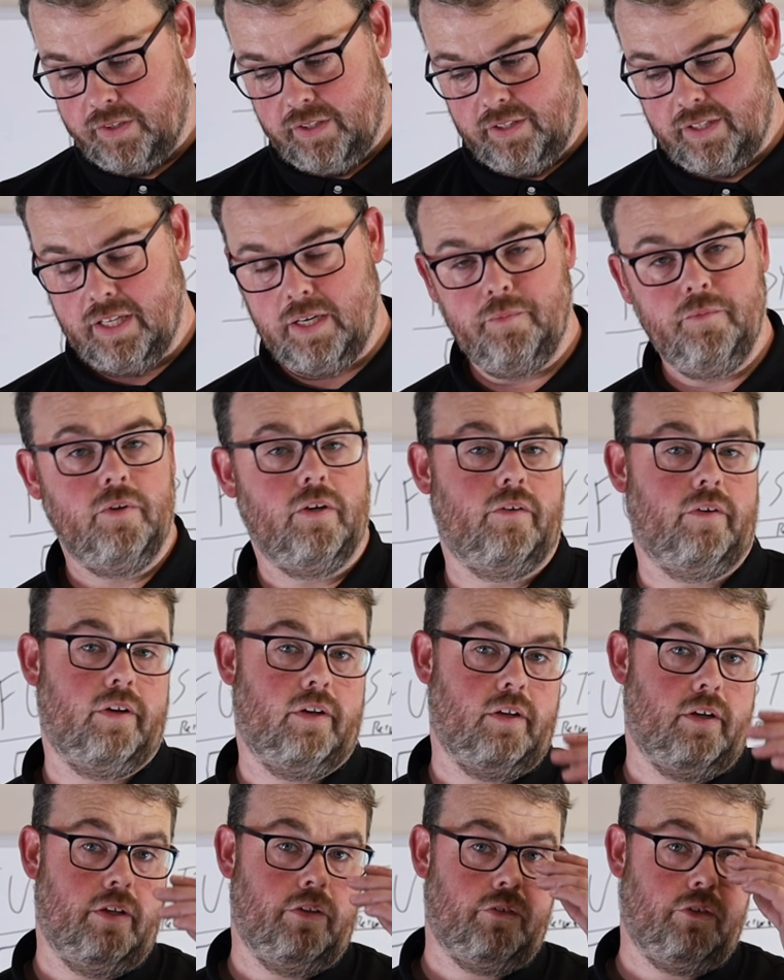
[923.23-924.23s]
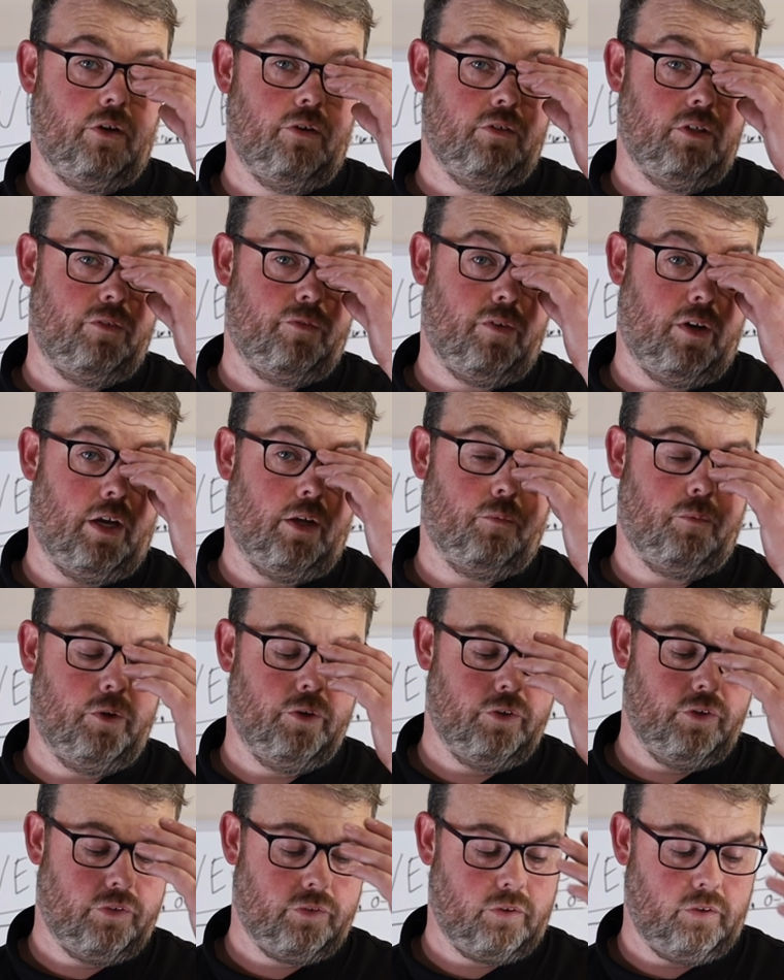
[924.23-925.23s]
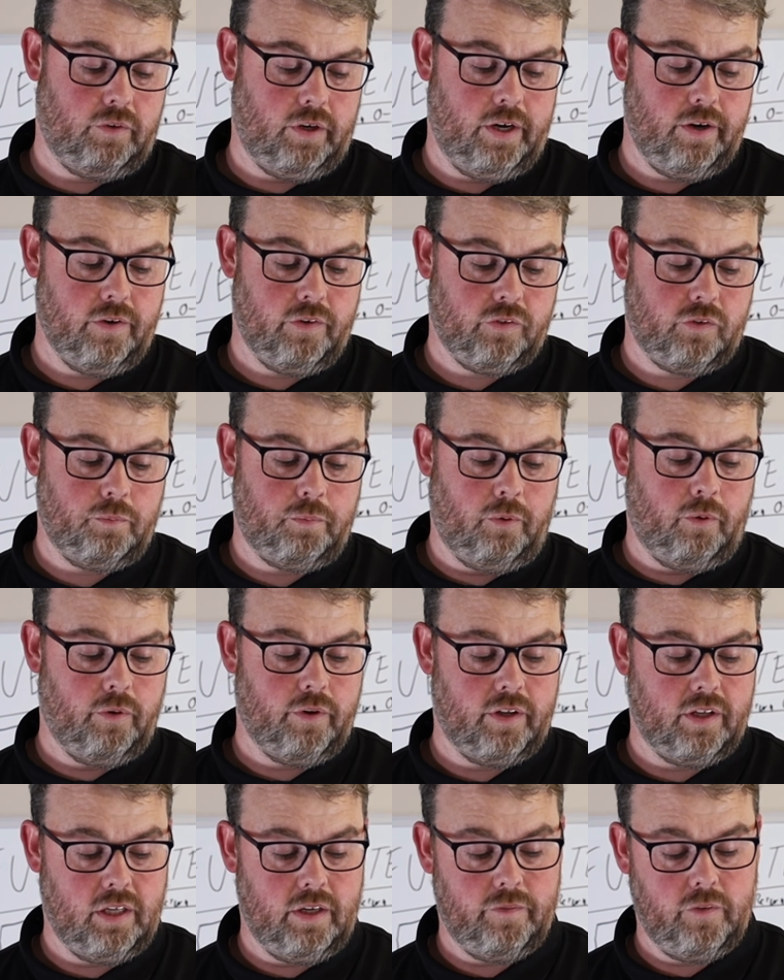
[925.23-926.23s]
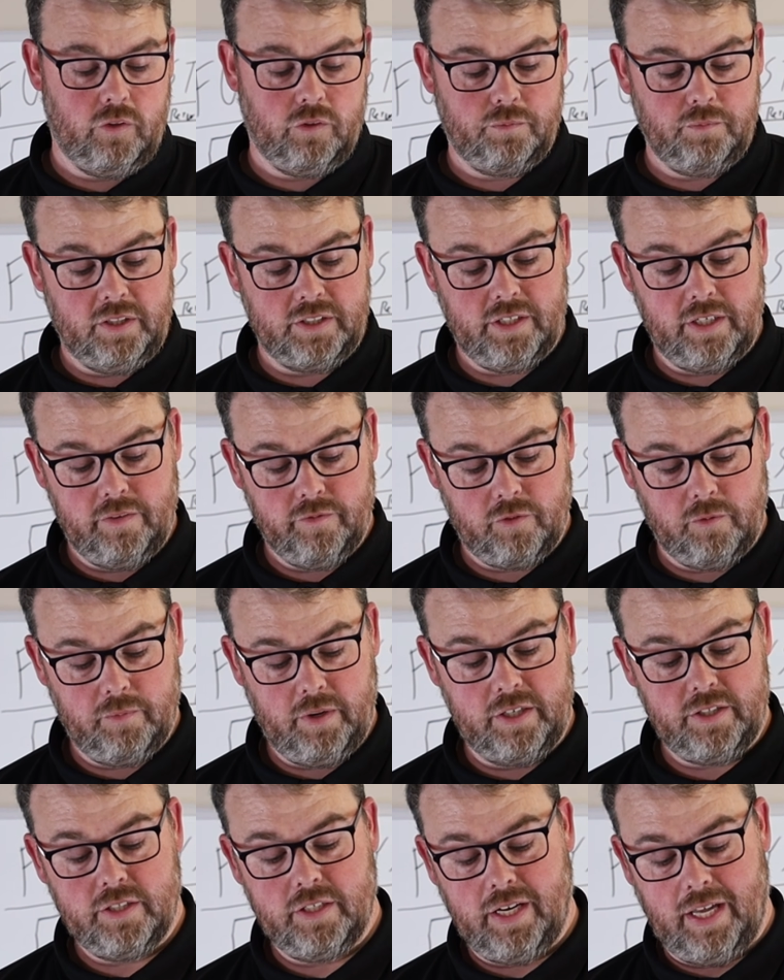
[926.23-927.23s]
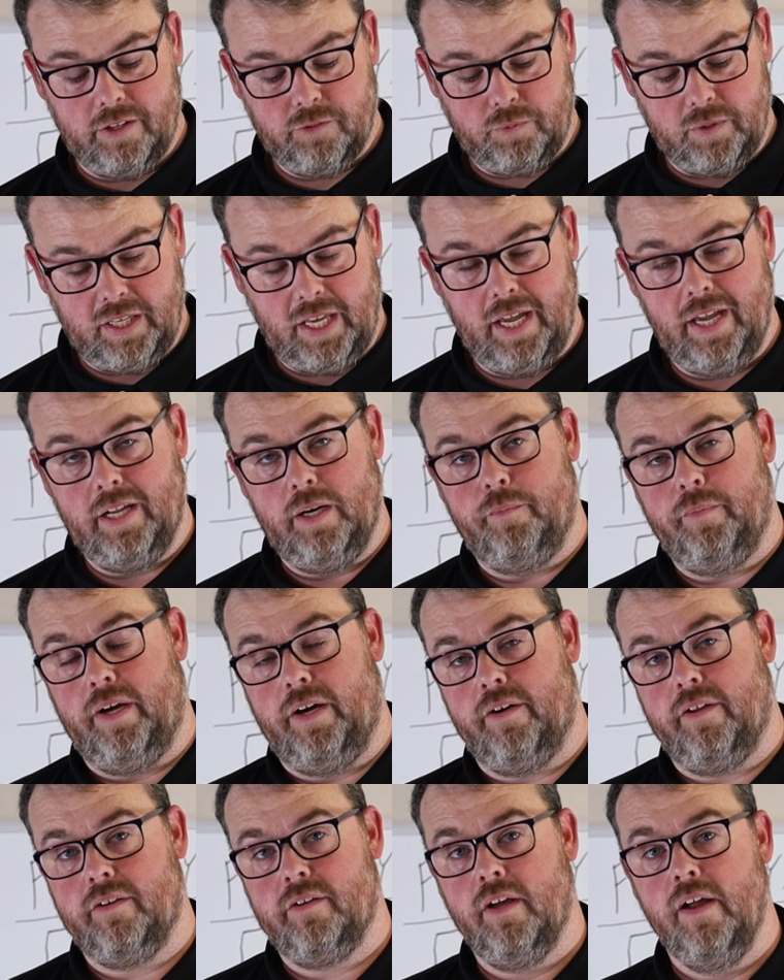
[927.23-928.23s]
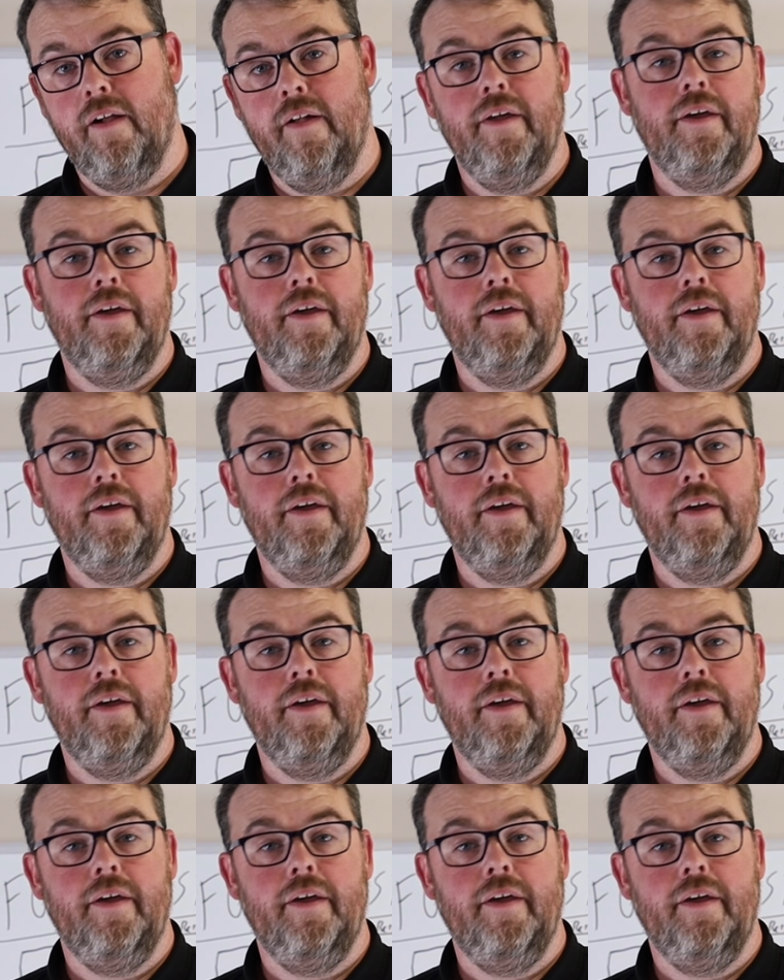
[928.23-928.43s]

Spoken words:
Let them do it. It's totally fine. We're just here to support it, give you as much information as we can about it.